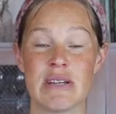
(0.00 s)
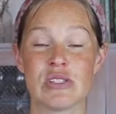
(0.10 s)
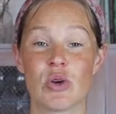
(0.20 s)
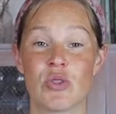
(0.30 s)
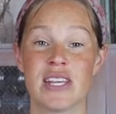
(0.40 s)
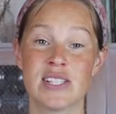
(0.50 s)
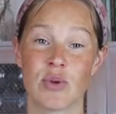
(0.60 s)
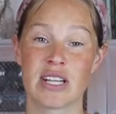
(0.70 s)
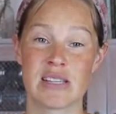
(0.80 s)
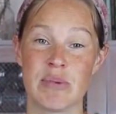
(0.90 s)
And so this
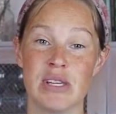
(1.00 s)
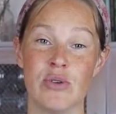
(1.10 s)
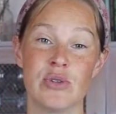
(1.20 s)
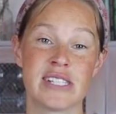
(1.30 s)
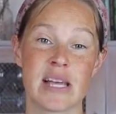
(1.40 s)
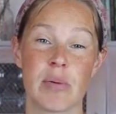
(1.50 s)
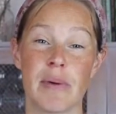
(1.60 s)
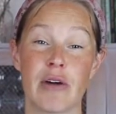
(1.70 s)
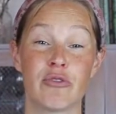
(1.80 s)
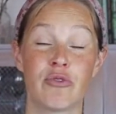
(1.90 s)
recipe uses up
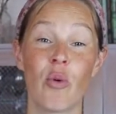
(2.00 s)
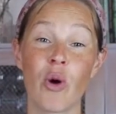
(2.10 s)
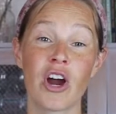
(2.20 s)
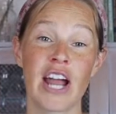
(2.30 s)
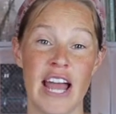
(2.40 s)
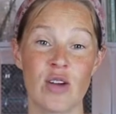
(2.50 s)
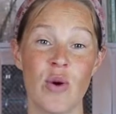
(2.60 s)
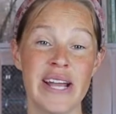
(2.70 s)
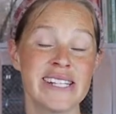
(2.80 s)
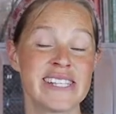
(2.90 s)
about 4 egg
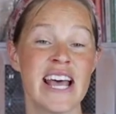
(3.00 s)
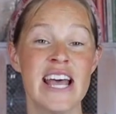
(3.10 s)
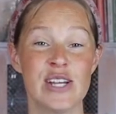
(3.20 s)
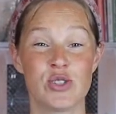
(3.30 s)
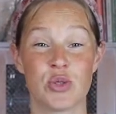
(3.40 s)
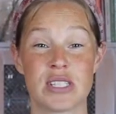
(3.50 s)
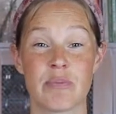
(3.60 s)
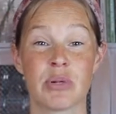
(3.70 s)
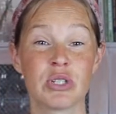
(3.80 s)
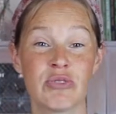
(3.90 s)
whites, and so it's a
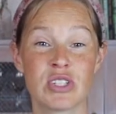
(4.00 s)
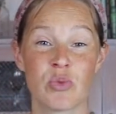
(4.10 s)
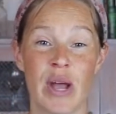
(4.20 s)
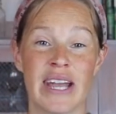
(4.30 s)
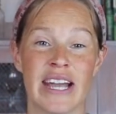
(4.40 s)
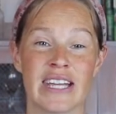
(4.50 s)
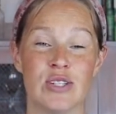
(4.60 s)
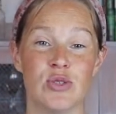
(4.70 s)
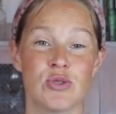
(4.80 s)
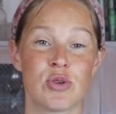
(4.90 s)
perfect way I
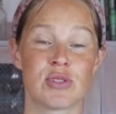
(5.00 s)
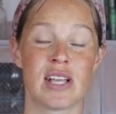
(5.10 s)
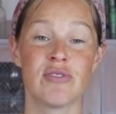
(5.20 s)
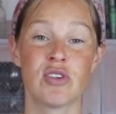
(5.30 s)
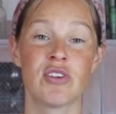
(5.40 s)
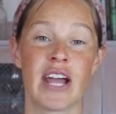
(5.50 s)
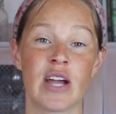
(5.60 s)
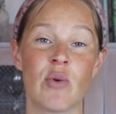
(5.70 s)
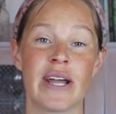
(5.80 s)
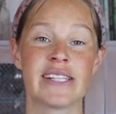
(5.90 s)
can use those leftover
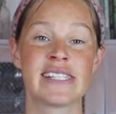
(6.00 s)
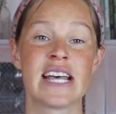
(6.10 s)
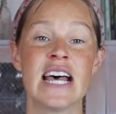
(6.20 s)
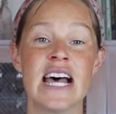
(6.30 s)
egg whites